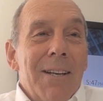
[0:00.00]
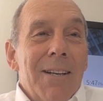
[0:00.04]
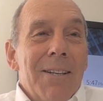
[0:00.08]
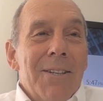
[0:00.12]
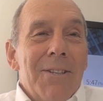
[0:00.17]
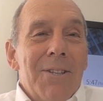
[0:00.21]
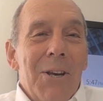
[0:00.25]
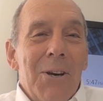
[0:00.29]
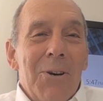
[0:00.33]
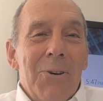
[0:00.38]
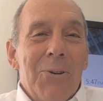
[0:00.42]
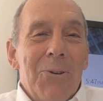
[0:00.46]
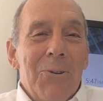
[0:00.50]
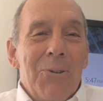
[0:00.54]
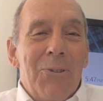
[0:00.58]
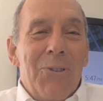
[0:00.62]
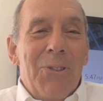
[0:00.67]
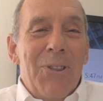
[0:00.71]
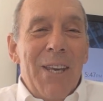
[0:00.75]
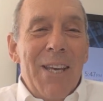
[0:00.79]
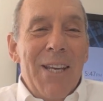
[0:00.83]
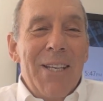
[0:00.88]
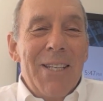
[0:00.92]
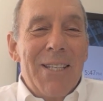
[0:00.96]
So
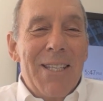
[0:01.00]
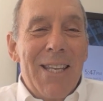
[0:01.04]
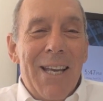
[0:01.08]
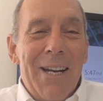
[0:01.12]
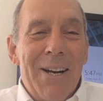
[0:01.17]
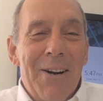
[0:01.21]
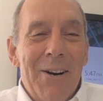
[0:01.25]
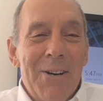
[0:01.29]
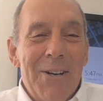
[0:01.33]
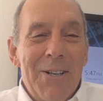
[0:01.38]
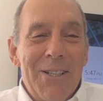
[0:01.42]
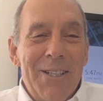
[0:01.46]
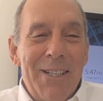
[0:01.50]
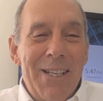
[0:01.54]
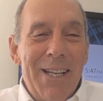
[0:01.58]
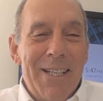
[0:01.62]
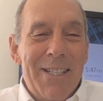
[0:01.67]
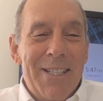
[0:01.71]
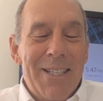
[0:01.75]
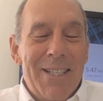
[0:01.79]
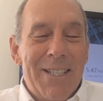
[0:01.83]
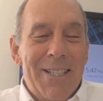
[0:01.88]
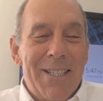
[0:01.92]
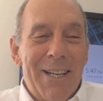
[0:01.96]
things that aren't
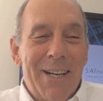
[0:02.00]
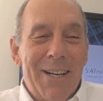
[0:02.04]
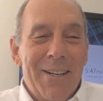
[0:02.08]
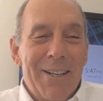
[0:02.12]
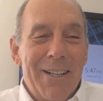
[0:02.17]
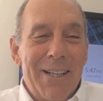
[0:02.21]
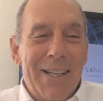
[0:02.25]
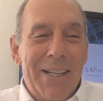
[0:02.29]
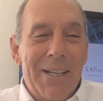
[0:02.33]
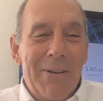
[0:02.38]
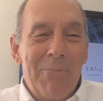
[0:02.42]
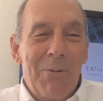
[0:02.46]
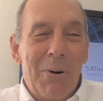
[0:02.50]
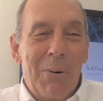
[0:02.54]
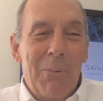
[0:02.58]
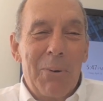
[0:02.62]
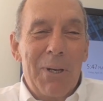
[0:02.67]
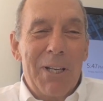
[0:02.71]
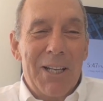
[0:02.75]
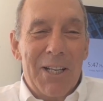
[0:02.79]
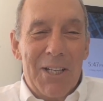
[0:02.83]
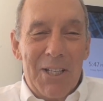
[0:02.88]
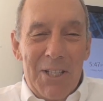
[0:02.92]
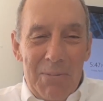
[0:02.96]
necessarily what
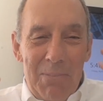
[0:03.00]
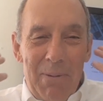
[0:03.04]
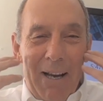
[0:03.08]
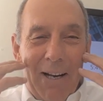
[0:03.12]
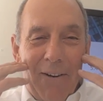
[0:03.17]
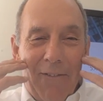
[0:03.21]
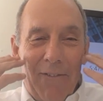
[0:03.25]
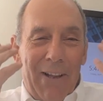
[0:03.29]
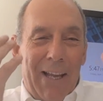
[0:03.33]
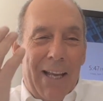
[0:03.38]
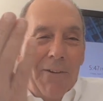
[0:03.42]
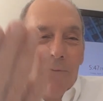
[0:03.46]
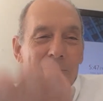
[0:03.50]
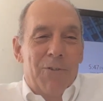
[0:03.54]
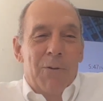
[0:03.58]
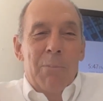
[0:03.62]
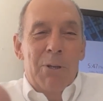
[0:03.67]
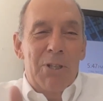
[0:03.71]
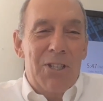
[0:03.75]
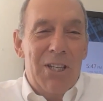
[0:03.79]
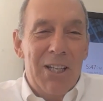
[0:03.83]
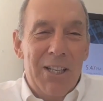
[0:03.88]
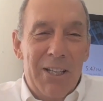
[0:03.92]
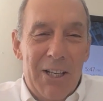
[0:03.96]
we'd expect, like from
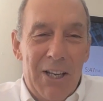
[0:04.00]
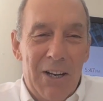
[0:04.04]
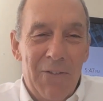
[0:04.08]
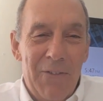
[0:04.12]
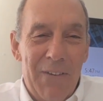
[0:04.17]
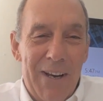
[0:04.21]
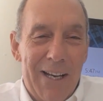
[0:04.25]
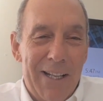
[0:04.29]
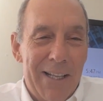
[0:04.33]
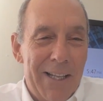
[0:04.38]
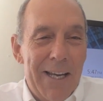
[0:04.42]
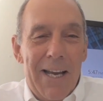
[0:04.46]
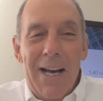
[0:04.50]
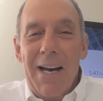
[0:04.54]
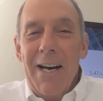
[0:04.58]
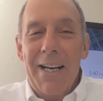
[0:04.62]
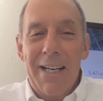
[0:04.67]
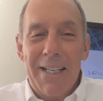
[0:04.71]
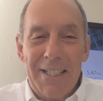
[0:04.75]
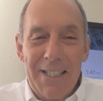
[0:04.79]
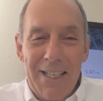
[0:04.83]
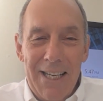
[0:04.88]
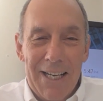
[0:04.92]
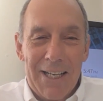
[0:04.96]
a Silicon Valley
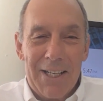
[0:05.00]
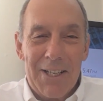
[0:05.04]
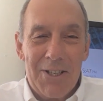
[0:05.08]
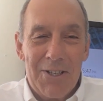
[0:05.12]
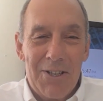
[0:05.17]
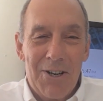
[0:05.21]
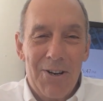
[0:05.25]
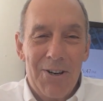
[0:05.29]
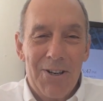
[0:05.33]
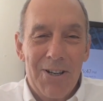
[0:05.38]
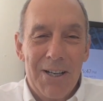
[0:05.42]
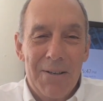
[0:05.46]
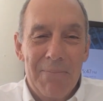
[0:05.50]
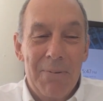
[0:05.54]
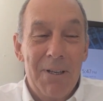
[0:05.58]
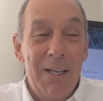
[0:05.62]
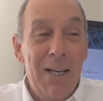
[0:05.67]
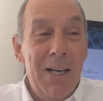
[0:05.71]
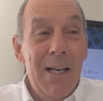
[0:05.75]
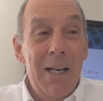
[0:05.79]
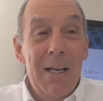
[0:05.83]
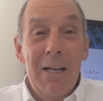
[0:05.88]
high-tech startup,